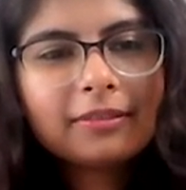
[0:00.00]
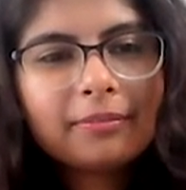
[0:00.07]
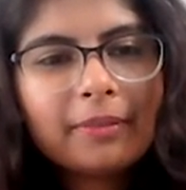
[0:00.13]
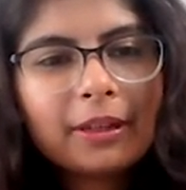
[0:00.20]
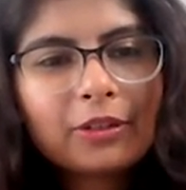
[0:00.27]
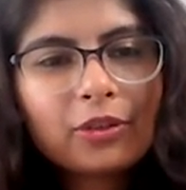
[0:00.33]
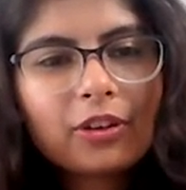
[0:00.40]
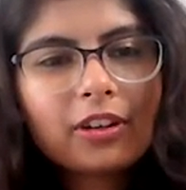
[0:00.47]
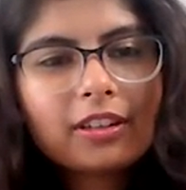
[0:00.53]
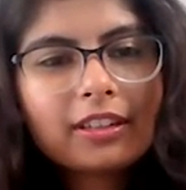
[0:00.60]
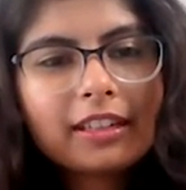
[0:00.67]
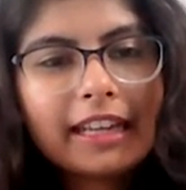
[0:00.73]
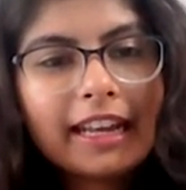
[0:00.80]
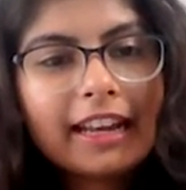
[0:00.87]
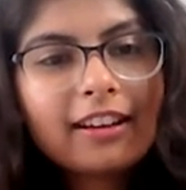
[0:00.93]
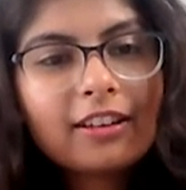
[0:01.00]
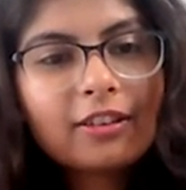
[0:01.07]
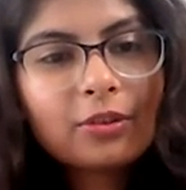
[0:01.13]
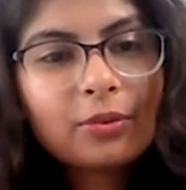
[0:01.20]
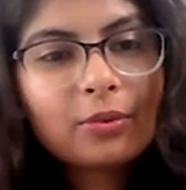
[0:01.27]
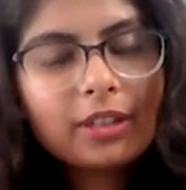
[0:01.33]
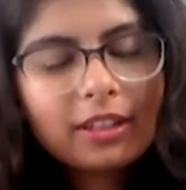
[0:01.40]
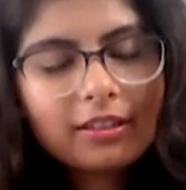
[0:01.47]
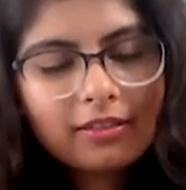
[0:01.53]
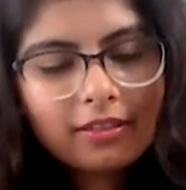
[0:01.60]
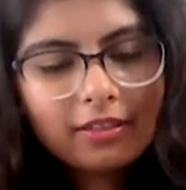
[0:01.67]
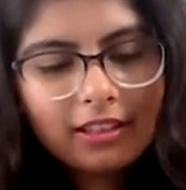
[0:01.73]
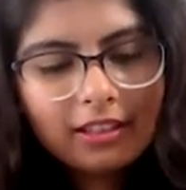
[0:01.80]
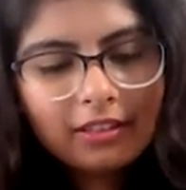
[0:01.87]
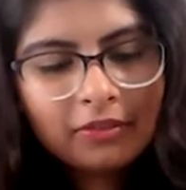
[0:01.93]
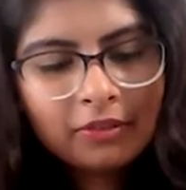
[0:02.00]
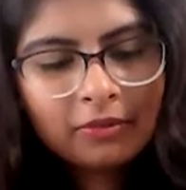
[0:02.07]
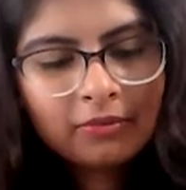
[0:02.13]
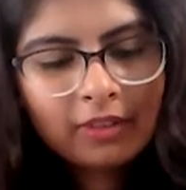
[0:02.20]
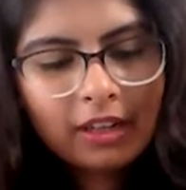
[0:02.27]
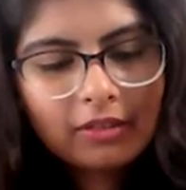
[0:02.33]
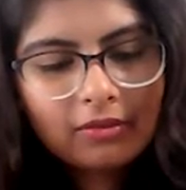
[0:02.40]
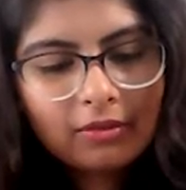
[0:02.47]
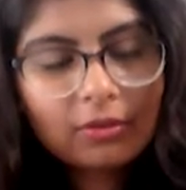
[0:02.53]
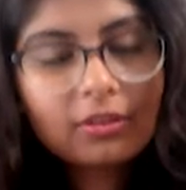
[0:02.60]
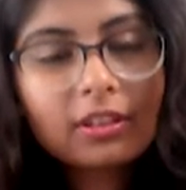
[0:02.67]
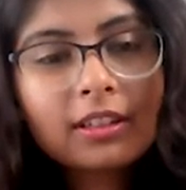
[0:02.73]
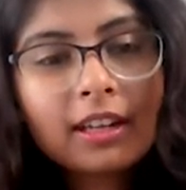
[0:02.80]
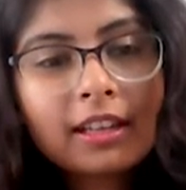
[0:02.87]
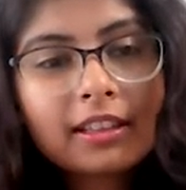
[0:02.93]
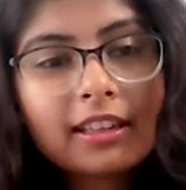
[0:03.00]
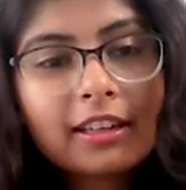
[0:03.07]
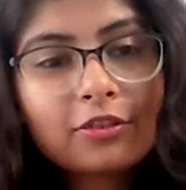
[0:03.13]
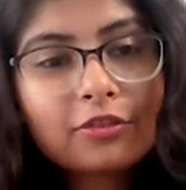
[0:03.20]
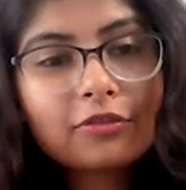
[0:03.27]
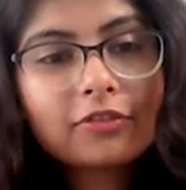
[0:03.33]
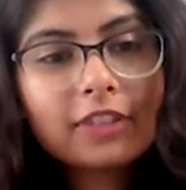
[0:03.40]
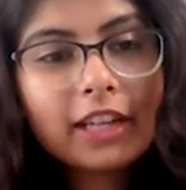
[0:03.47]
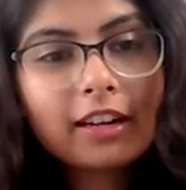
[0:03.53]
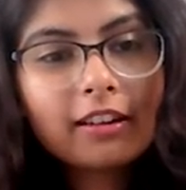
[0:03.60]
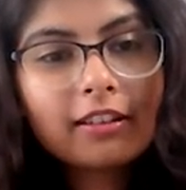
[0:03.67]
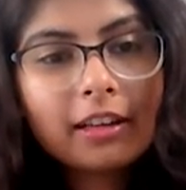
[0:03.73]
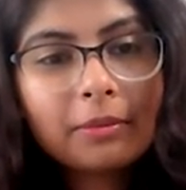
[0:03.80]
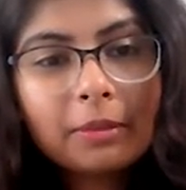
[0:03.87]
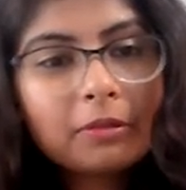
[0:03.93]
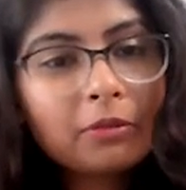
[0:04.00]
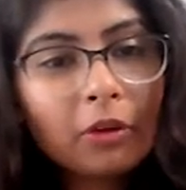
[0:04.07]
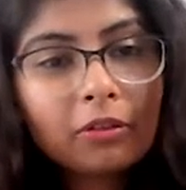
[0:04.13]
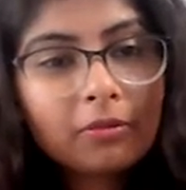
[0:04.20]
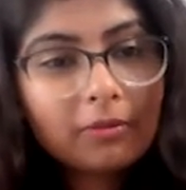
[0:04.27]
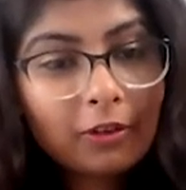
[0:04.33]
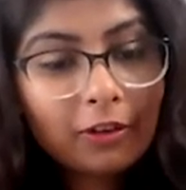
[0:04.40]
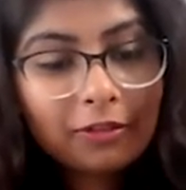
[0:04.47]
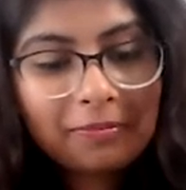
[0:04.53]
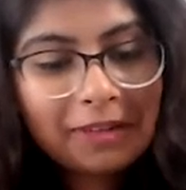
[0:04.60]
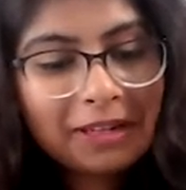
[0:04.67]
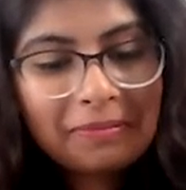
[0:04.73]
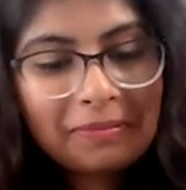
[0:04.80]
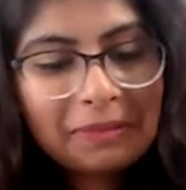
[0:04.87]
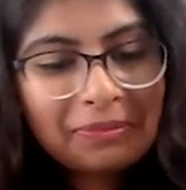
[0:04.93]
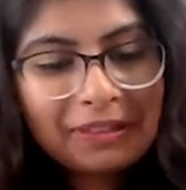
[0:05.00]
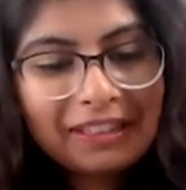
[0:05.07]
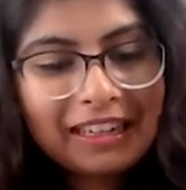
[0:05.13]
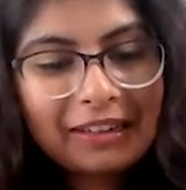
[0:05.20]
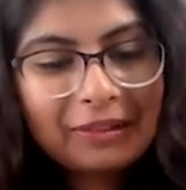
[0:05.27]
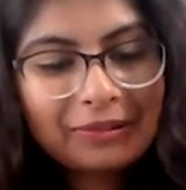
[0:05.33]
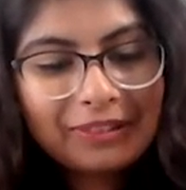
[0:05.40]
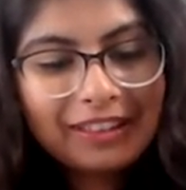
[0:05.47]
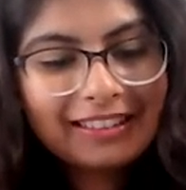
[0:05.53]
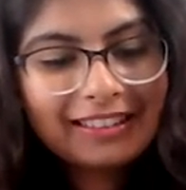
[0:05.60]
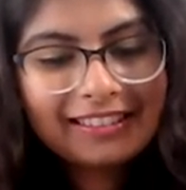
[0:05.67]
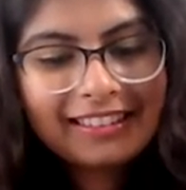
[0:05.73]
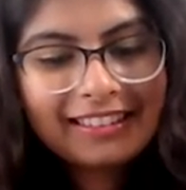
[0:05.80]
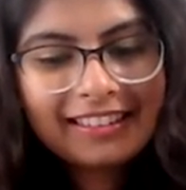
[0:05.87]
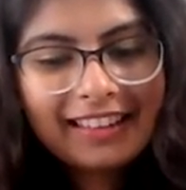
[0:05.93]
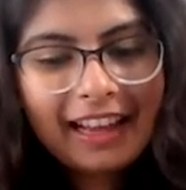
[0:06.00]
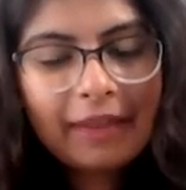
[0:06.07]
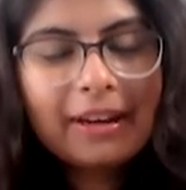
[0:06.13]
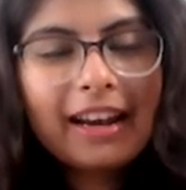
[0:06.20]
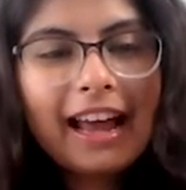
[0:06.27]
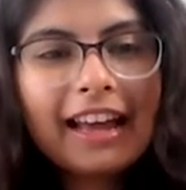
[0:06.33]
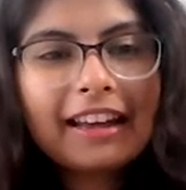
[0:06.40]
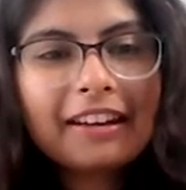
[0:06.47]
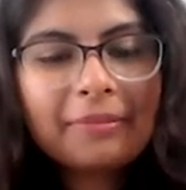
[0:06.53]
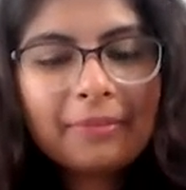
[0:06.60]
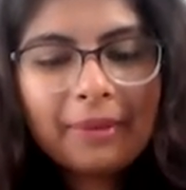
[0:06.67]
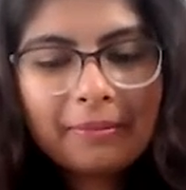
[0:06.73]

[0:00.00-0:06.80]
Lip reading: mature take to it, even when you wrote it at the age of 10. I mean, not many people can do that. I mean, I remember.